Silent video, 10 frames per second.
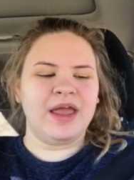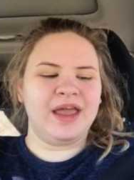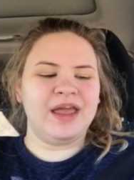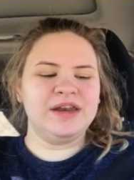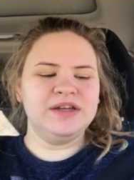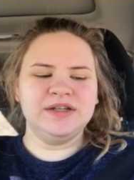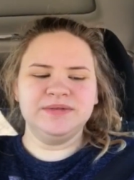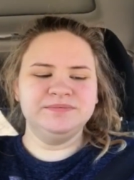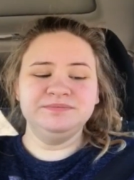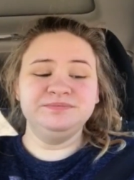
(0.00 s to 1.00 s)
And
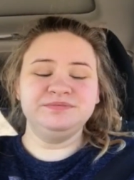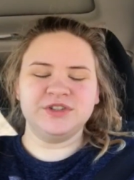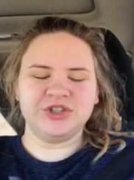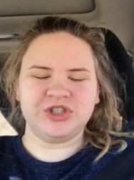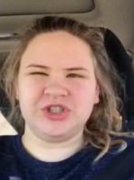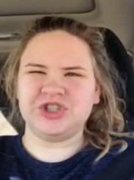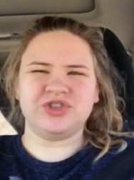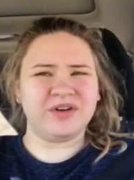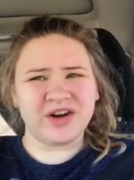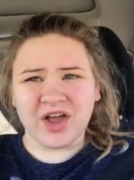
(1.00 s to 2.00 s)
she
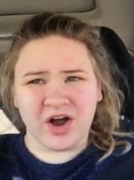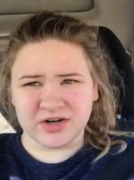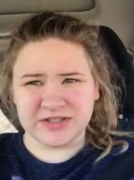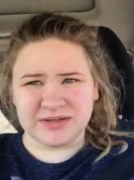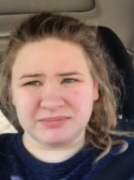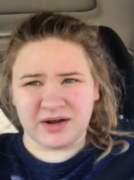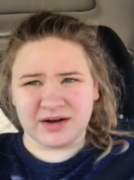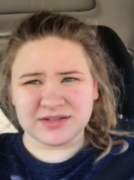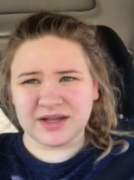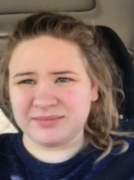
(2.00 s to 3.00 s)
destroyed a car seat box.